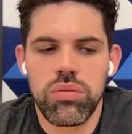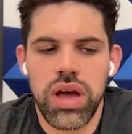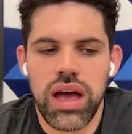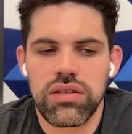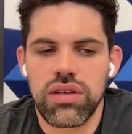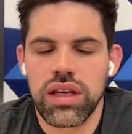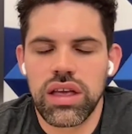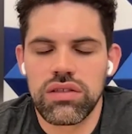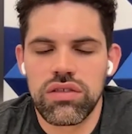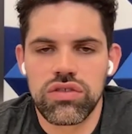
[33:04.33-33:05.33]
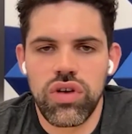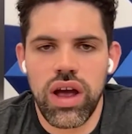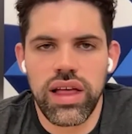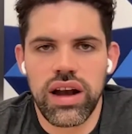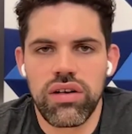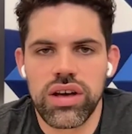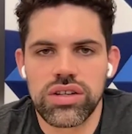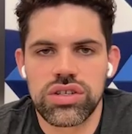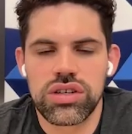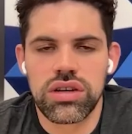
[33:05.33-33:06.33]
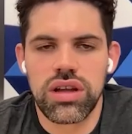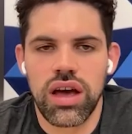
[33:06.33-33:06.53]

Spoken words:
back again to trilateration,